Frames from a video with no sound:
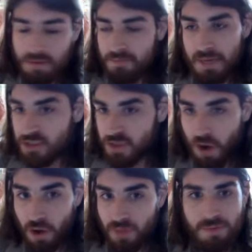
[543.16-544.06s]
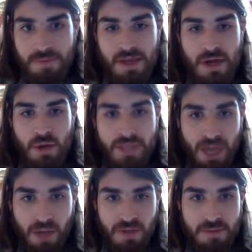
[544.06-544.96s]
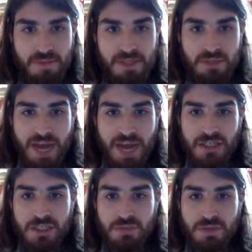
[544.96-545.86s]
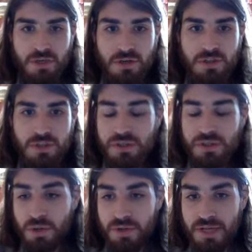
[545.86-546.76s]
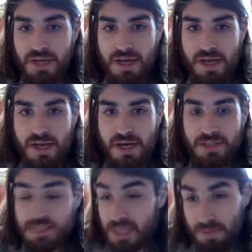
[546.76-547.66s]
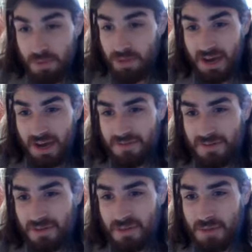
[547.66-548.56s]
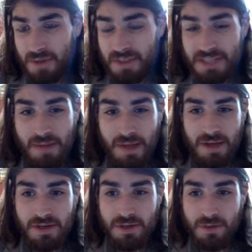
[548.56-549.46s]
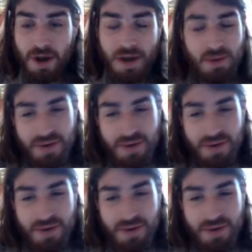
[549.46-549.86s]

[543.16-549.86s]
basically all of them. Without them, these reactions would occur too slowly to keep you alive. I mean, by the time that your body